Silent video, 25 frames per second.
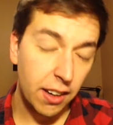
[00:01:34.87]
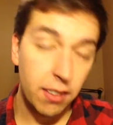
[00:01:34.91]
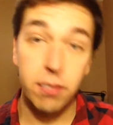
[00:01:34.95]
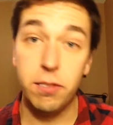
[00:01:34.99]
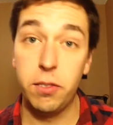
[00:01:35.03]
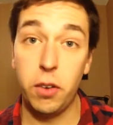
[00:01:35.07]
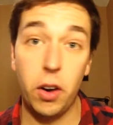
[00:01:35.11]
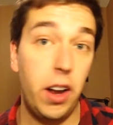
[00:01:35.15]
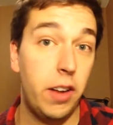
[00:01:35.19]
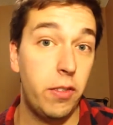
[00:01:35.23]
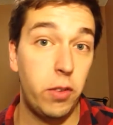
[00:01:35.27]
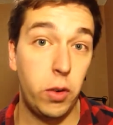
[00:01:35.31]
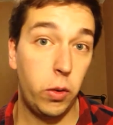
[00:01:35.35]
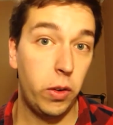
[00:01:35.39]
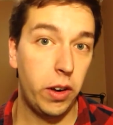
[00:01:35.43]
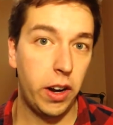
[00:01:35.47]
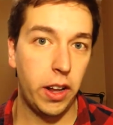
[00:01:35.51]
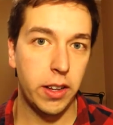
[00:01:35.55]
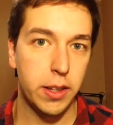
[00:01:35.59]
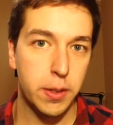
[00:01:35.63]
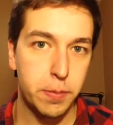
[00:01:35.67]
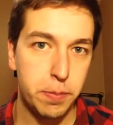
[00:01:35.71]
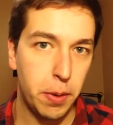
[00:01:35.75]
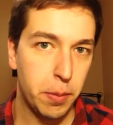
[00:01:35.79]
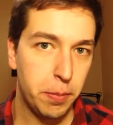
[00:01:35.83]
For everyone
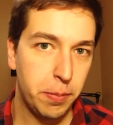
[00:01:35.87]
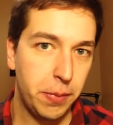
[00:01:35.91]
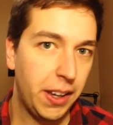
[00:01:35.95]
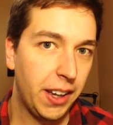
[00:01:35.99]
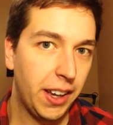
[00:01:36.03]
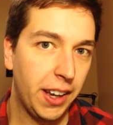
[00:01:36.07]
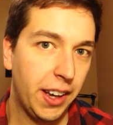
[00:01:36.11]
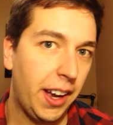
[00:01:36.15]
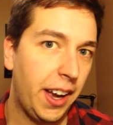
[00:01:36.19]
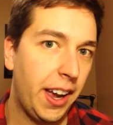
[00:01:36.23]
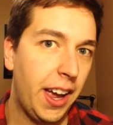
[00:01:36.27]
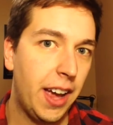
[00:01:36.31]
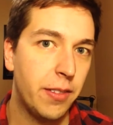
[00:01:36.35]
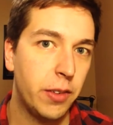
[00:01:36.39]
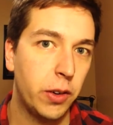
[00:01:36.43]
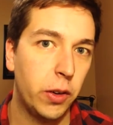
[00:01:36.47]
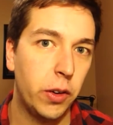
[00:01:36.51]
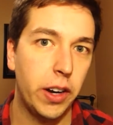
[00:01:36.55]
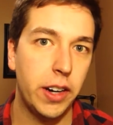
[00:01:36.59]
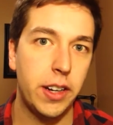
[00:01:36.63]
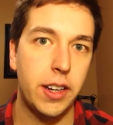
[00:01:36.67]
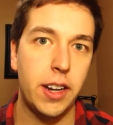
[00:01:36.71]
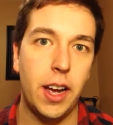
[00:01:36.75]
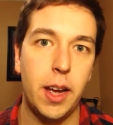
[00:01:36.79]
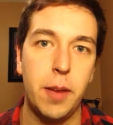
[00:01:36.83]
else but me, I have a
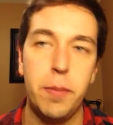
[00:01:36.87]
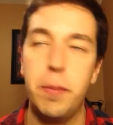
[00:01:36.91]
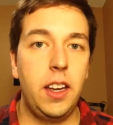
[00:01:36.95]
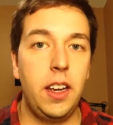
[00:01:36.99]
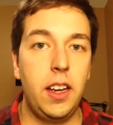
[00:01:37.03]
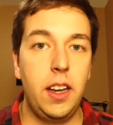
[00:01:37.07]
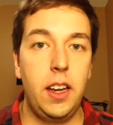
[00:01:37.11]
great time.